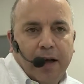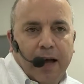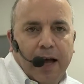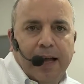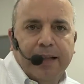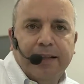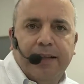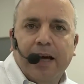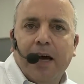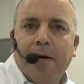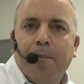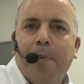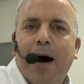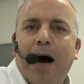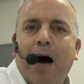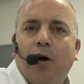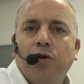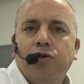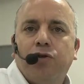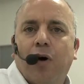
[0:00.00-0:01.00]
And the
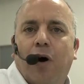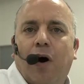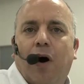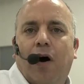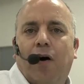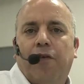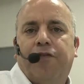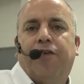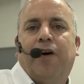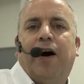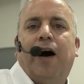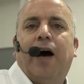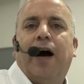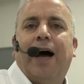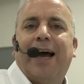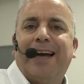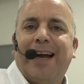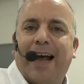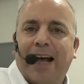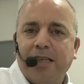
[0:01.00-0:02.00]
amount of
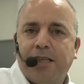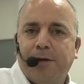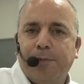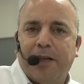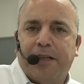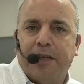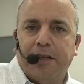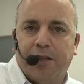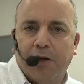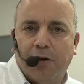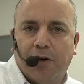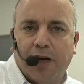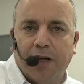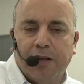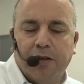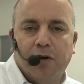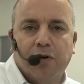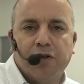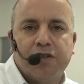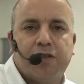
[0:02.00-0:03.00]
enhancement that you
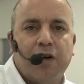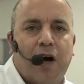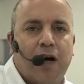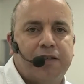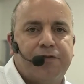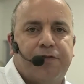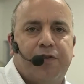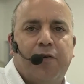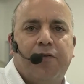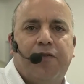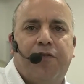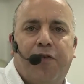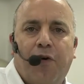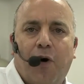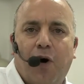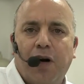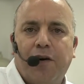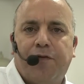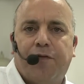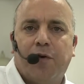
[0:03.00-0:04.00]
can do starts from
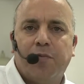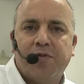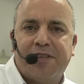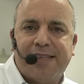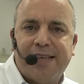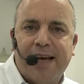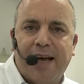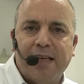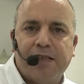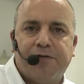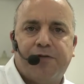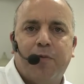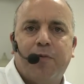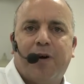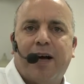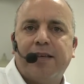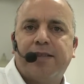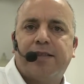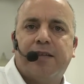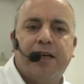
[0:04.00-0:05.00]
foil, from sense, from
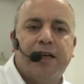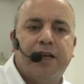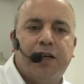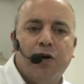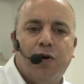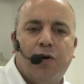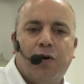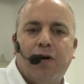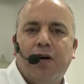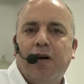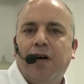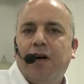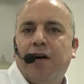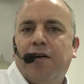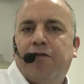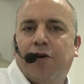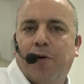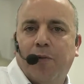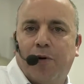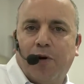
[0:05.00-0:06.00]
cast and cure,
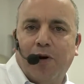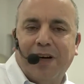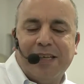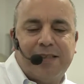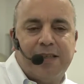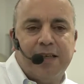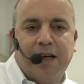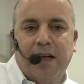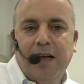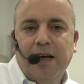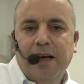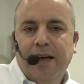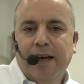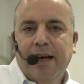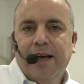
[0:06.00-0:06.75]
from crystal,